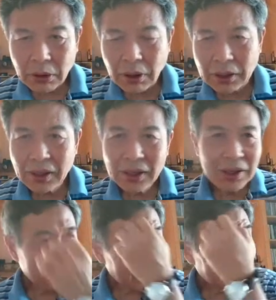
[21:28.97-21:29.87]
Right?
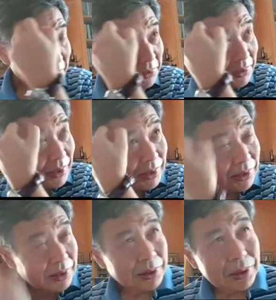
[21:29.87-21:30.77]
I think,
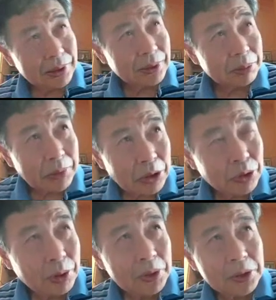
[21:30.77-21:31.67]
not
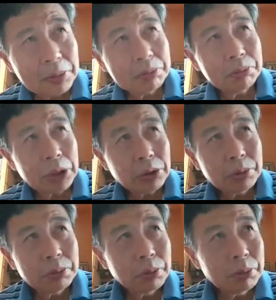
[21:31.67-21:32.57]
sure, was it
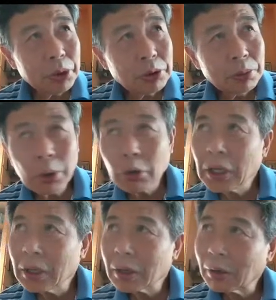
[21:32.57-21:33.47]
Bhikkhu
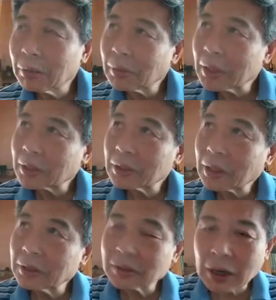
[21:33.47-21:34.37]
Bodhi or
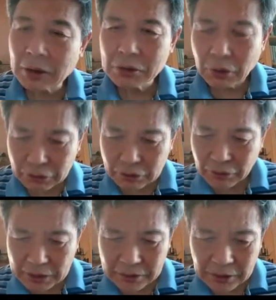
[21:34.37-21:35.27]
Achantani Saro who also
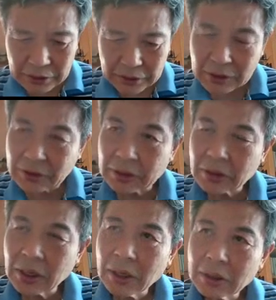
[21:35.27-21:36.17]
translated it as
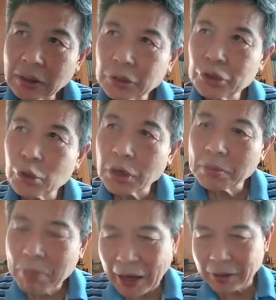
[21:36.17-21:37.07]
the
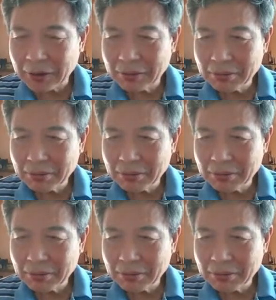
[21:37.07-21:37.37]
sure bet,